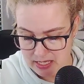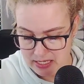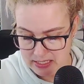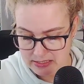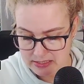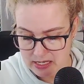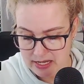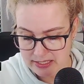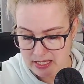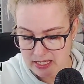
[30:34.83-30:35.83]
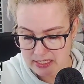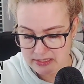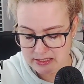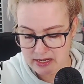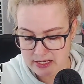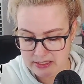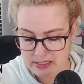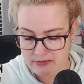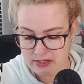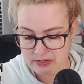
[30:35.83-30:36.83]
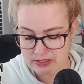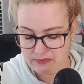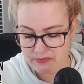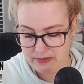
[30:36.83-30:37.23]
And I gained nineteen thousand